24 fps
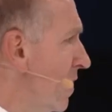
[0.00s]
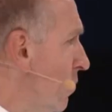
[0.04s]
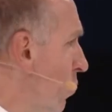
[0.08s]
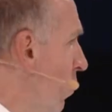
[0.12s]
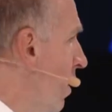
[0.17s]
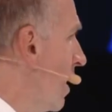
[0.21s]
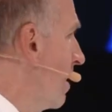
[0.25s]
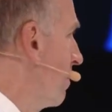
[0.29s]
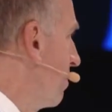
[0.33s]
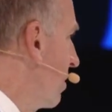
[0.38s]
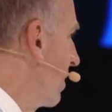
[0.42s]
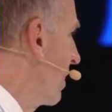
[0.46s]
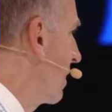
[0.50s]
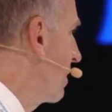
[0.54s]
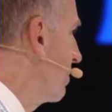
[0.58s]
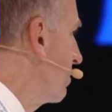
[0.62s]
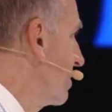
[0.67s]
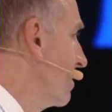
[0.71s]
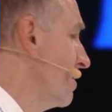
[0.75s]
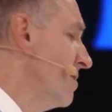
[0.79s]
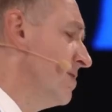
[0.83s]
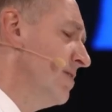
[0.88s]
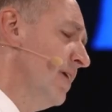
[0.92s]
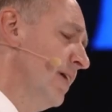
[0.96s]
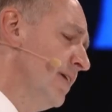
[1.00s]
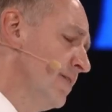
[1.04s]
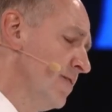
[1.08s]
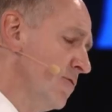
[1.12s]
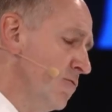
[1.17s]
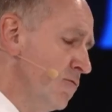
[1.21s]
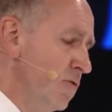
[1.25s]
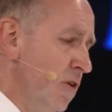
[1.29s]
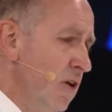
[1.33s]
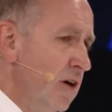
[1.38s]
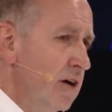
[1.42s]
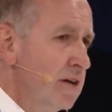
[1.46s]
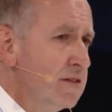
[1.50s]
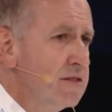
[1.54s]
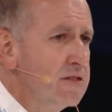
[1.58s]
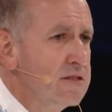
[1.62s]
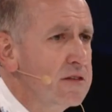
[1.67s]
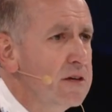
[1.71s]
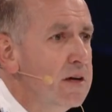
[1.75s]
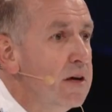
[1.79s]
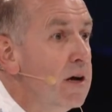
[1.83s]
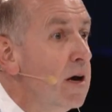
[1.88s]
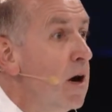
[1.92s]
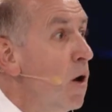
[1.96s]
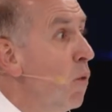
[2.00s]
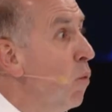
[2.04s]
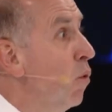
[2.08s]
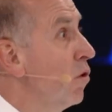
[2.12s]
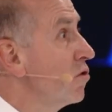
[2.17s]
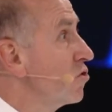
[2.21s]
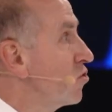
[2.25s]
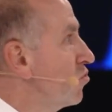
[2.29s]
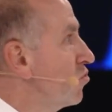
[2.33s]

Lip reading: white papers, that's all nice. What's